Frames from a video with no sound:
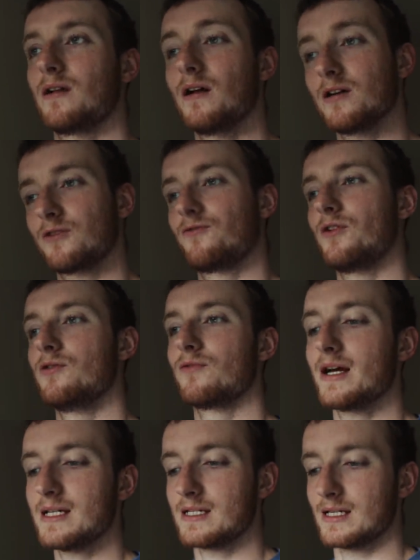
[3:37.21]
the last few
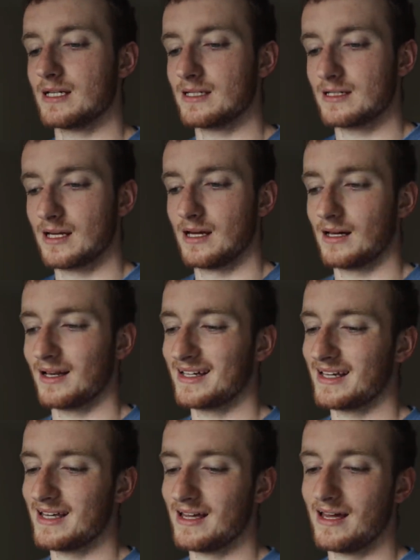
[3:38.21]
races,
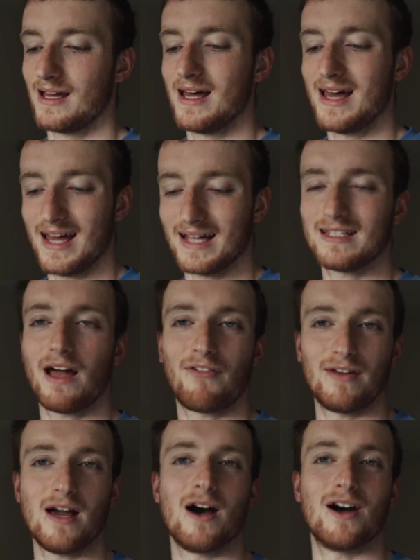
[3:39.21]
like, it definitely